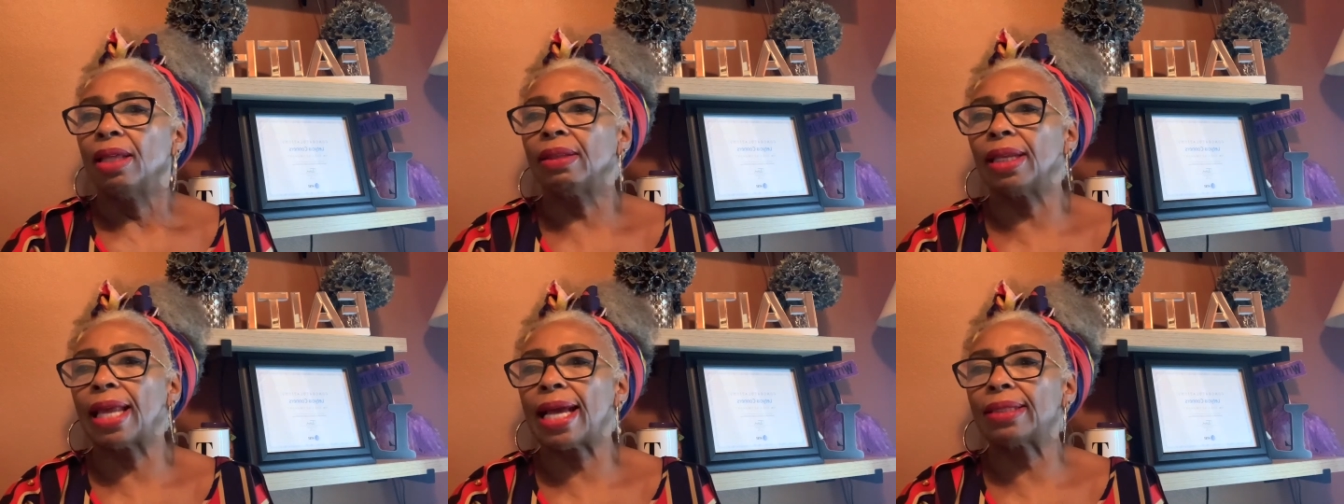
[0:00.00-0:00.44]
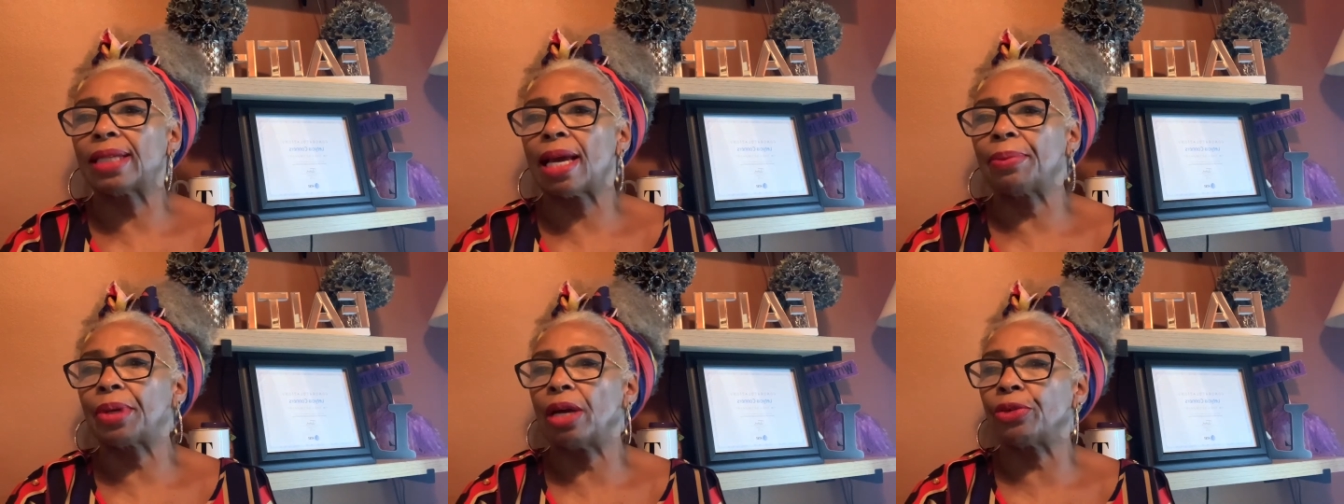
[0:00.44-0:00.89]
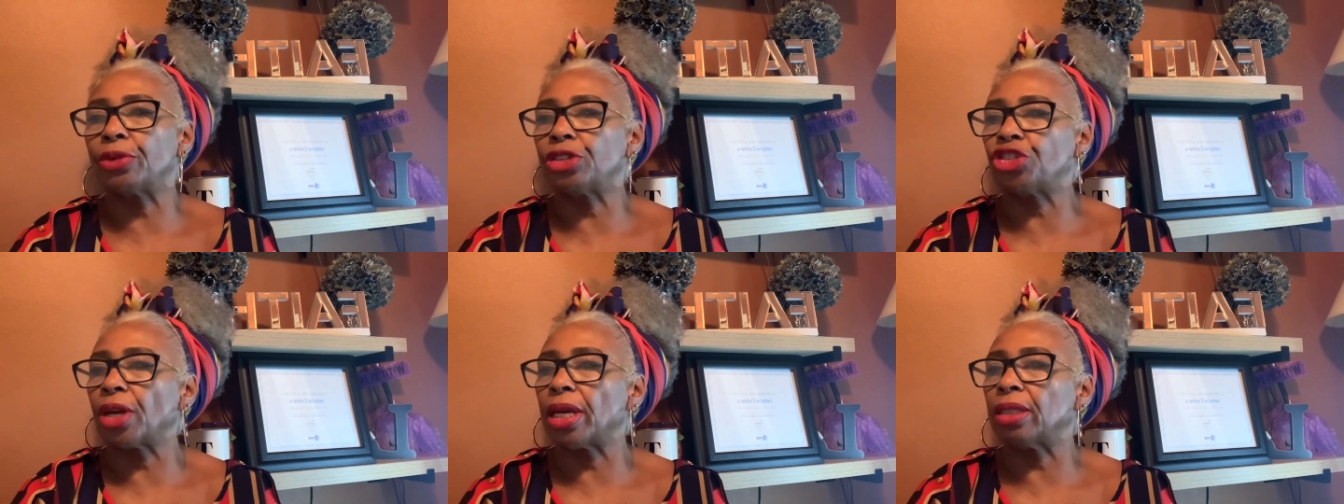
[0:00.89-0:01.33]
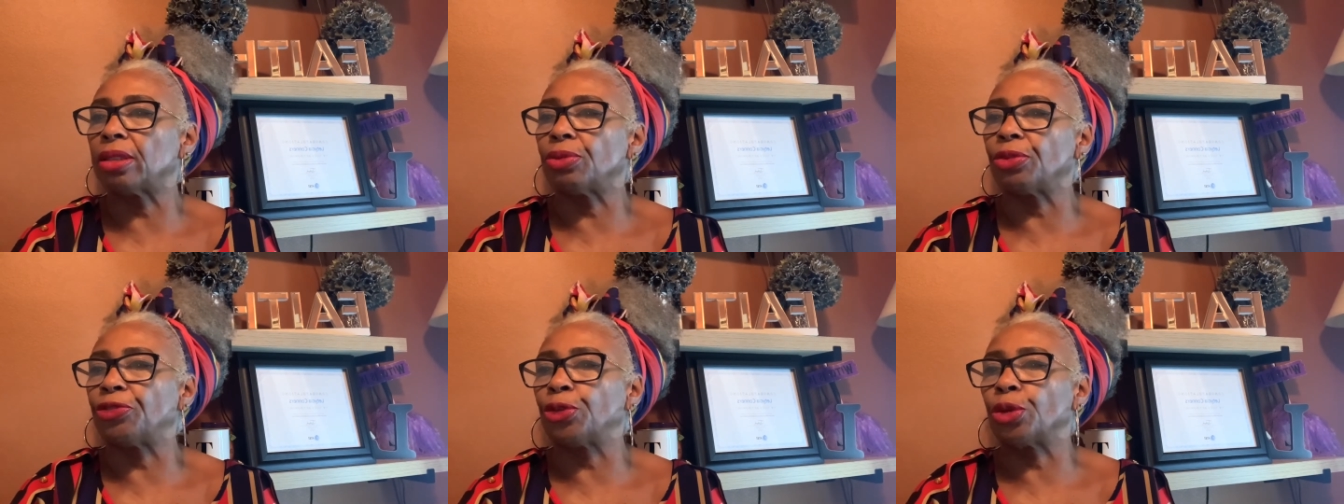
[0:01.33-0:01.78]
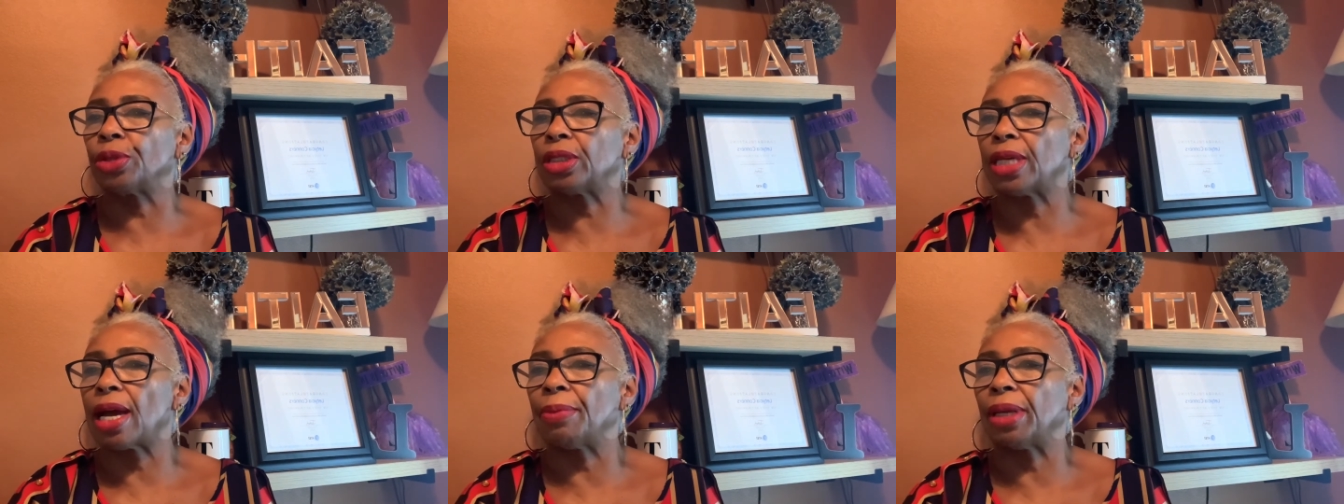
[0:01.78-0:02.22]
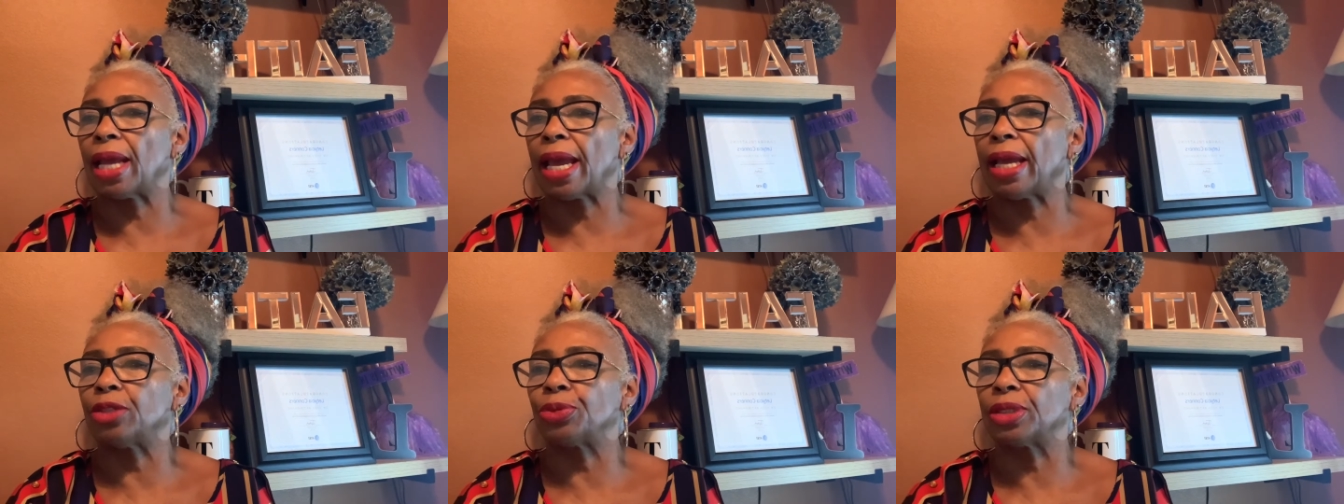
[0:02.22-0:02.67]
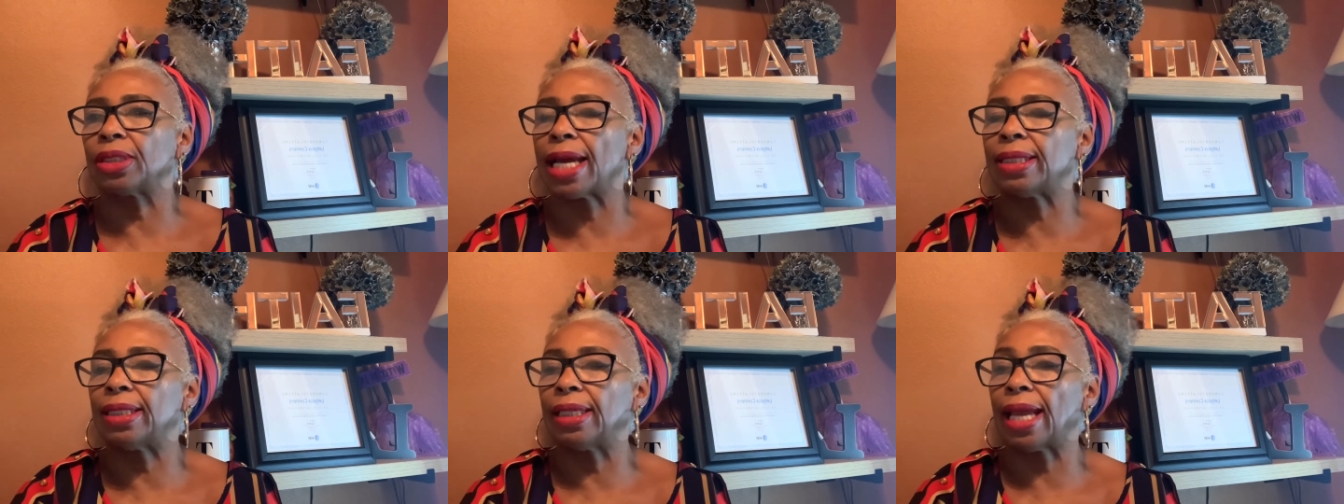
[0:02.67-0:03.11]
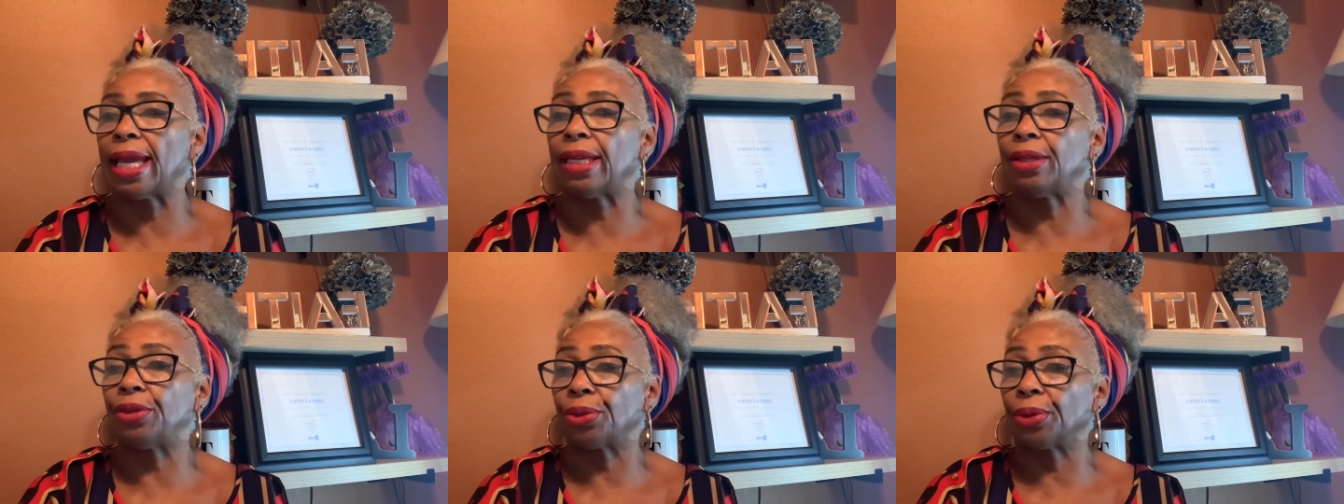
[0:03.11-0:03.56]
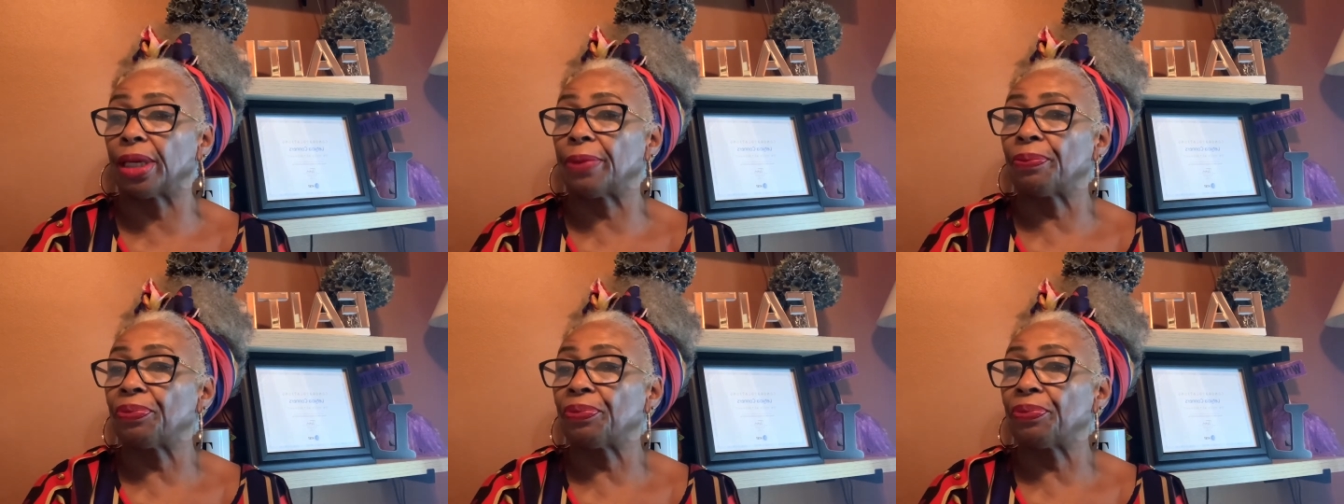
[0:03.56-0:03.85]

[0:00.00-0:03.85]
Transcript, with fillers: The last time Congress changed the full retirement age was 1983.